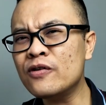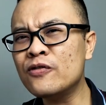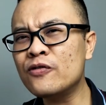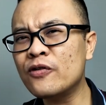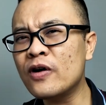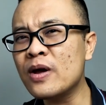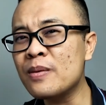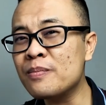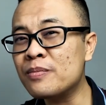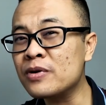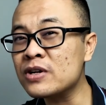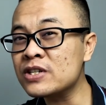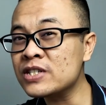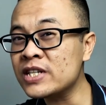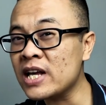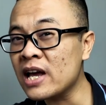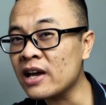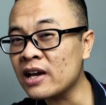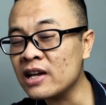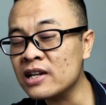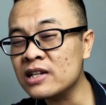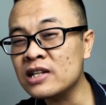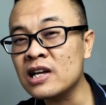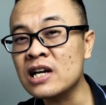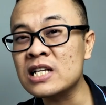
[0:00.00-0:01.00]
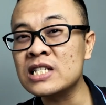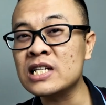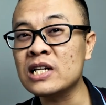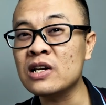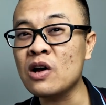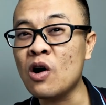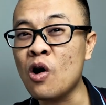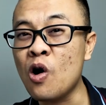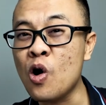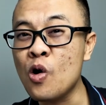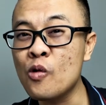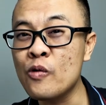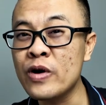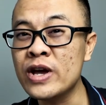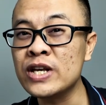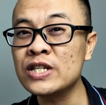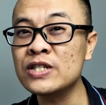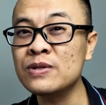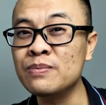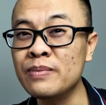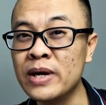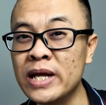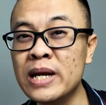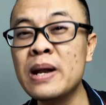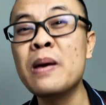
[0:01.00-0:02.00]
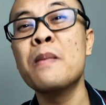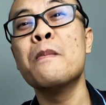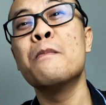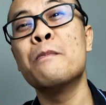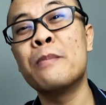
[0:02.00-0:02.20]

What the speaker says: frame per second doesn't always mean